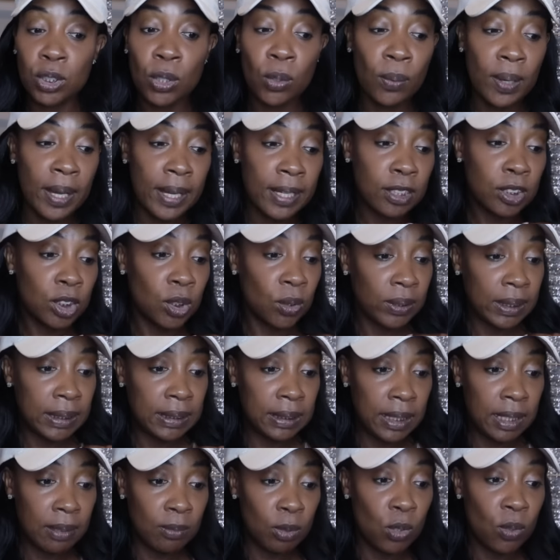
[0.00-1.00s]
Okay, so
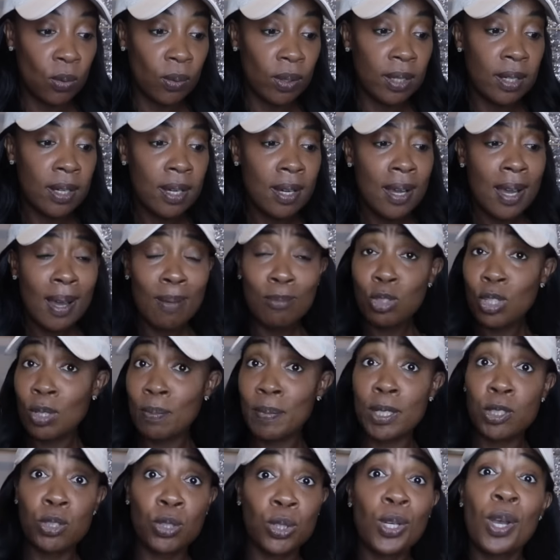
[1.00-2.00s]
let's keep going. I'm trying to
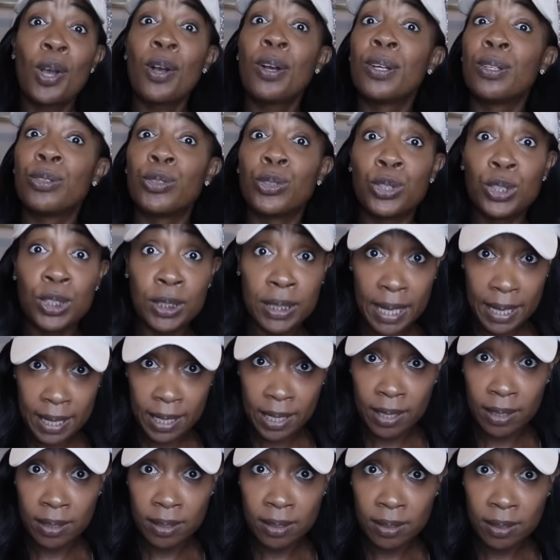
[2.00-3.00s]
make sure y'all
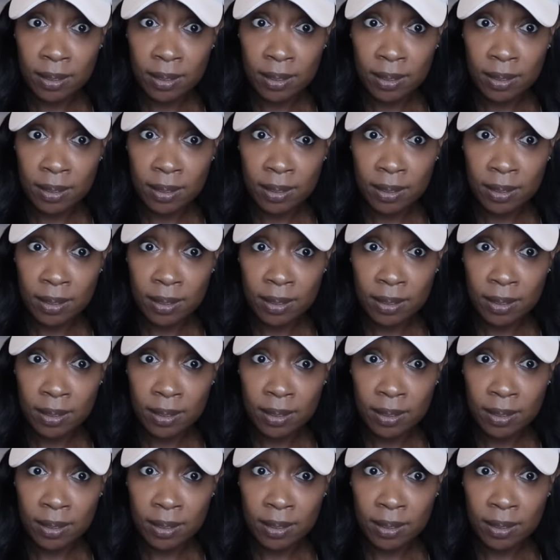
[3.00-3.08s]
understand.